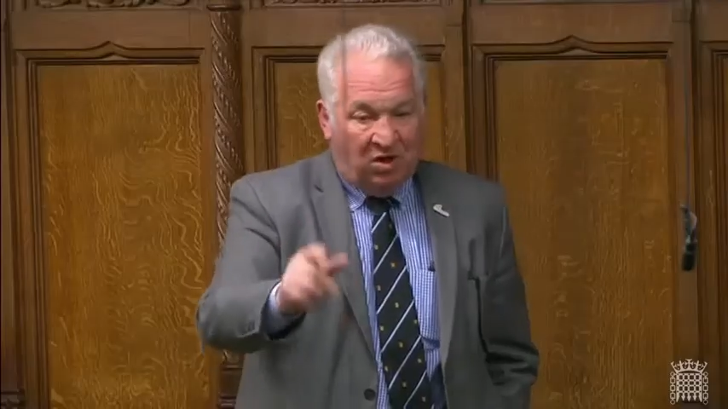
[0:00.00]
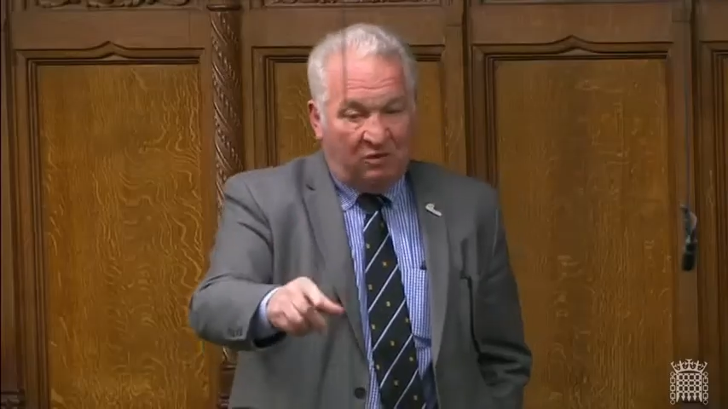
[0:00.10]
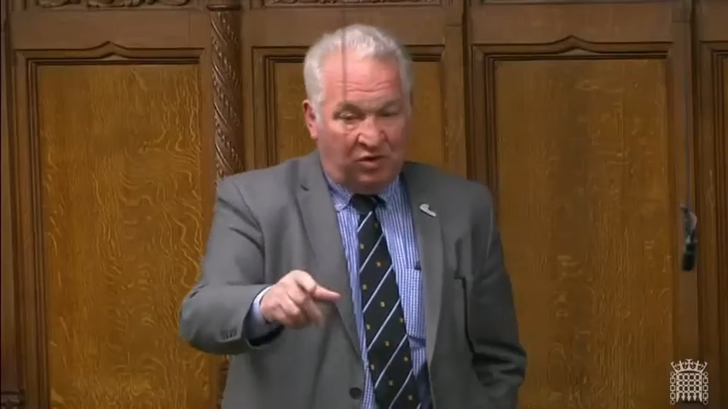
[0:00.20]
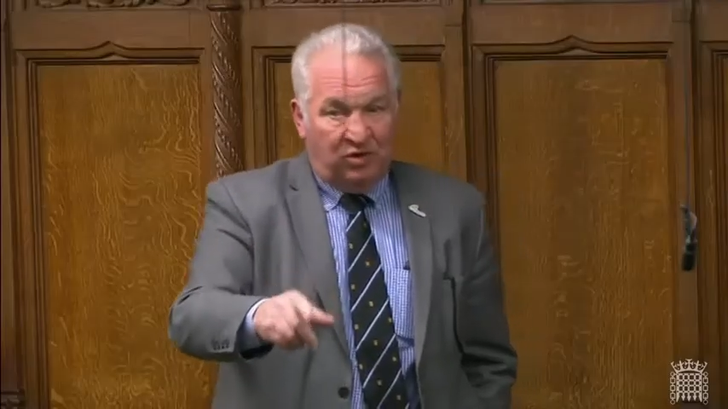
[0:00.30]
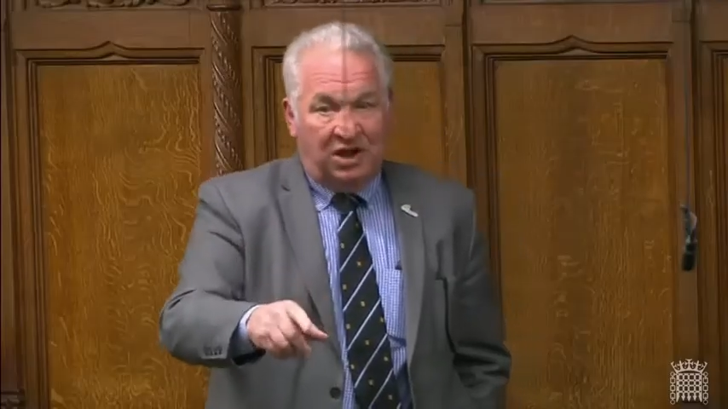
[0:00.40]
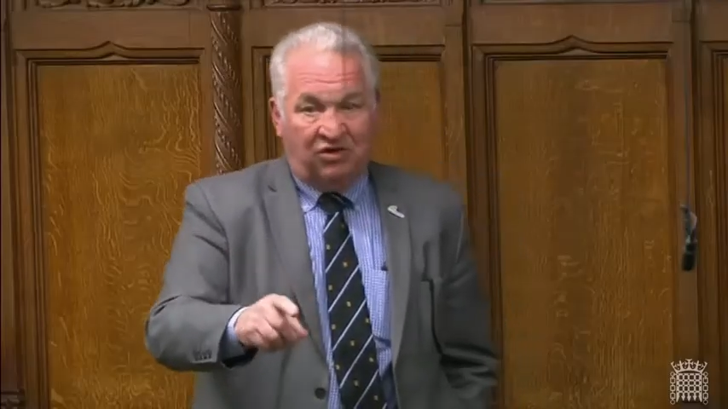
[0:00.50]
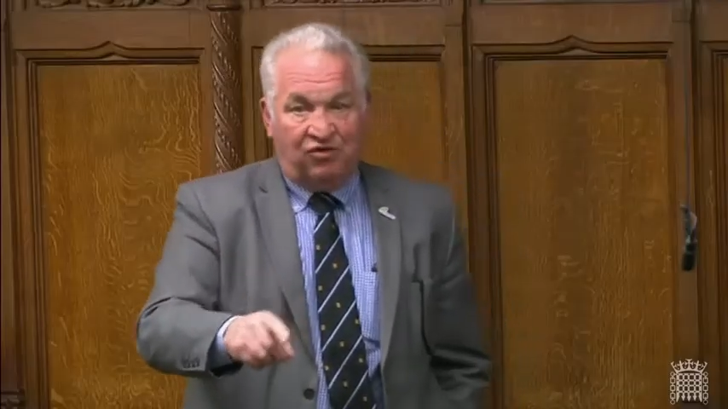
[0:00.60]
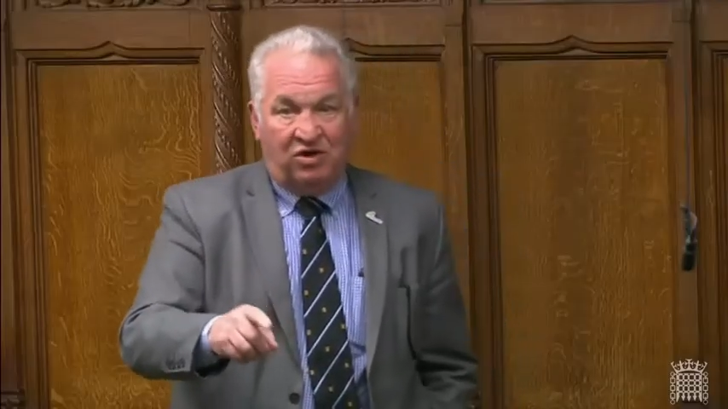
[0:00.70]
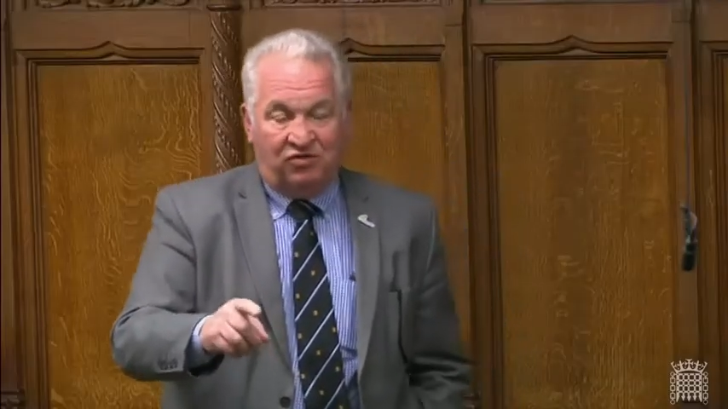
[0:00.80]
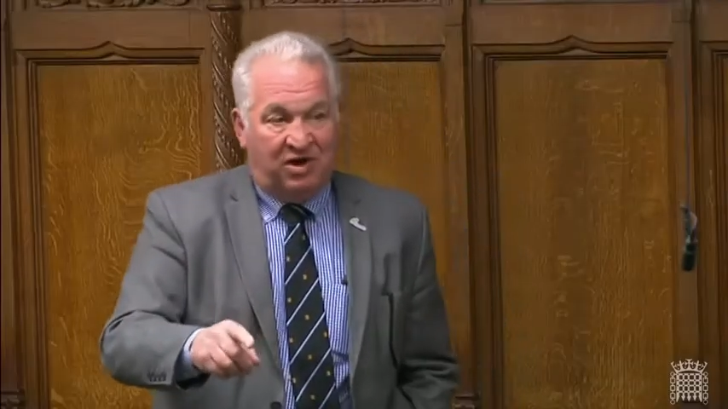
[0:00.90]
when I was on
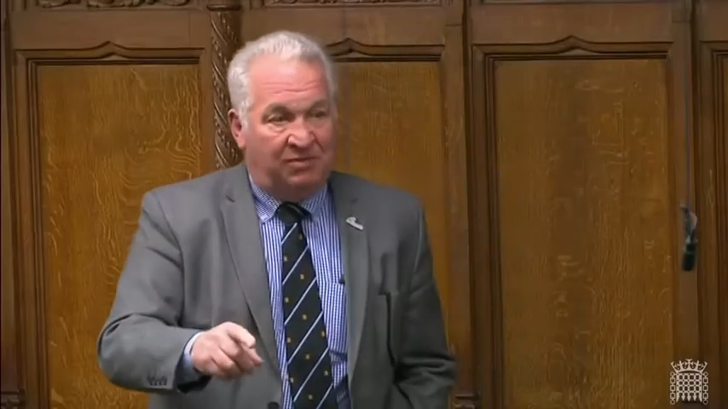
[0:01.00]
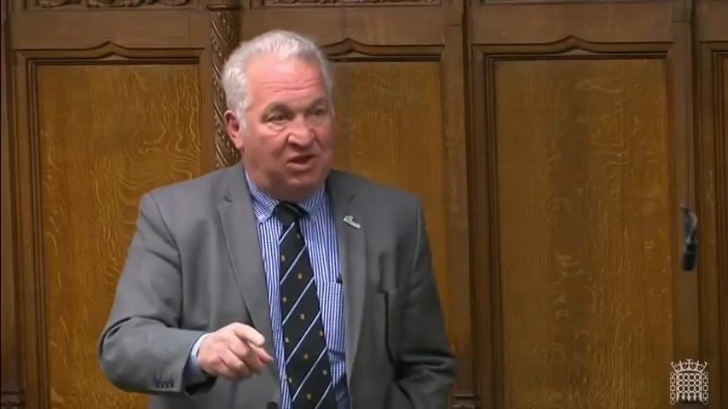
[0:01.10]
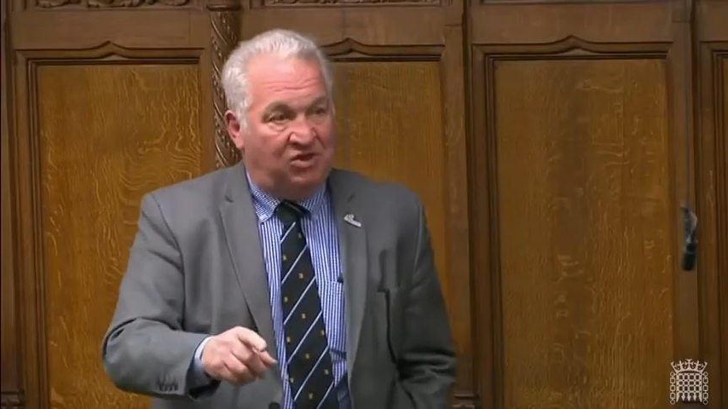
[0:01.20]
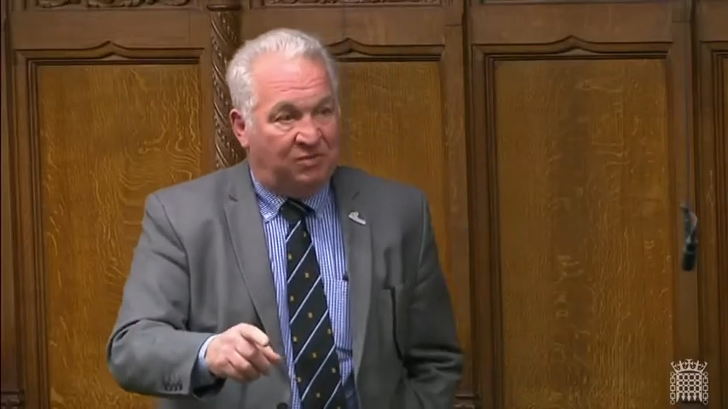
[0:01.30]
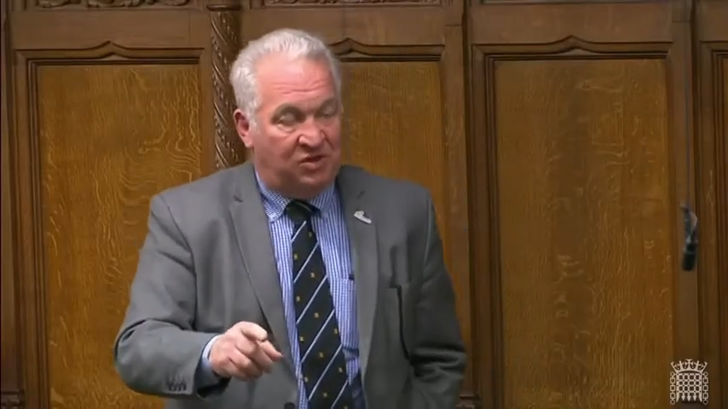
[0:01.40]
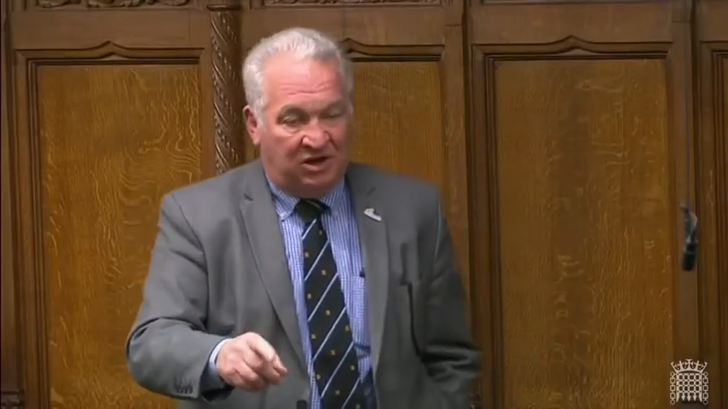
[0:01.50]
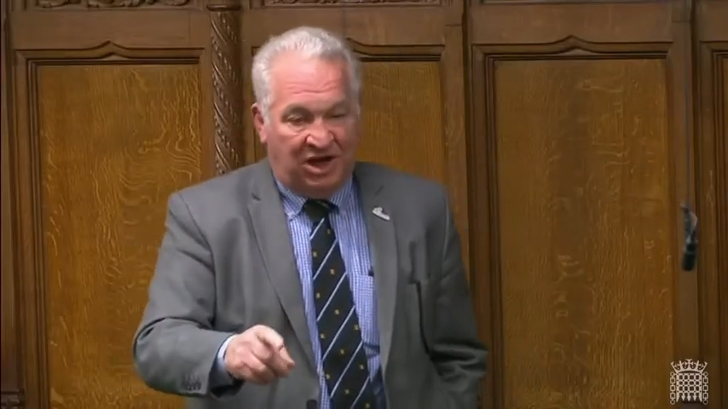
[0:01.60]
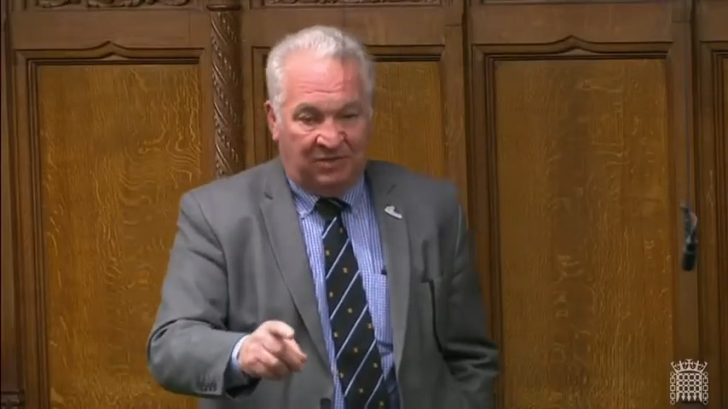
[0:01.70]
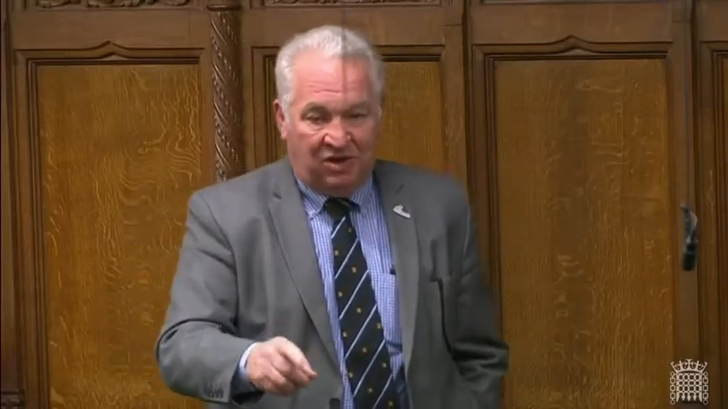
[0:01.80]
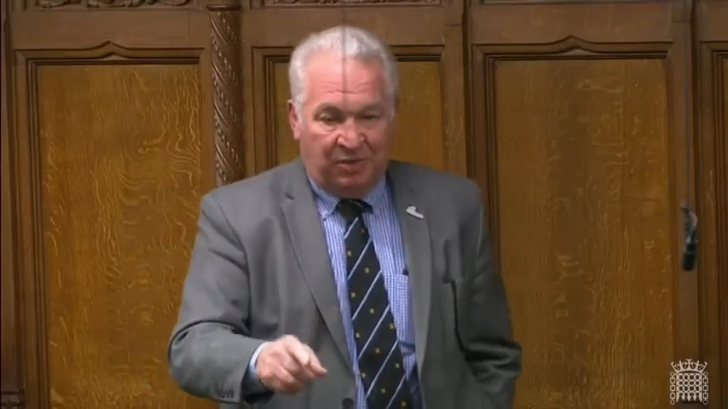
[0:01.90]
that Treasury bench,
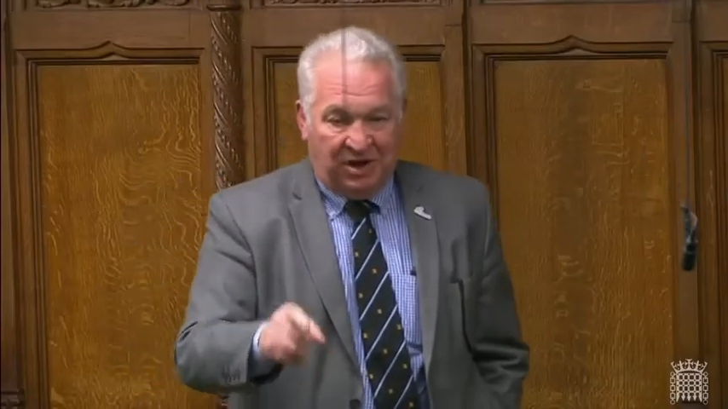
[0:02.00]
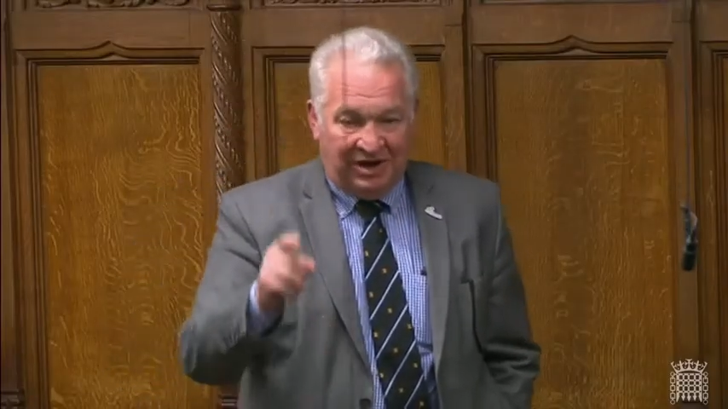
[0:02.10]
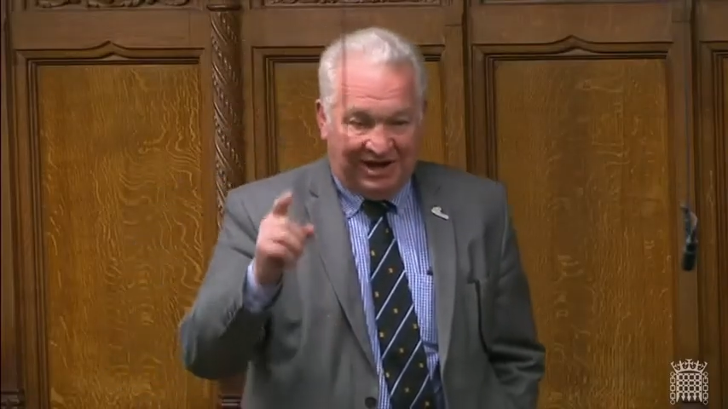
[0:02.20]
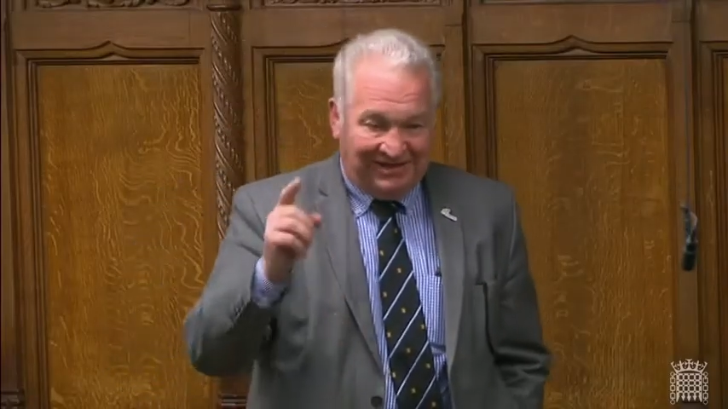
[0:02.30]
Mr Deputy Speaker,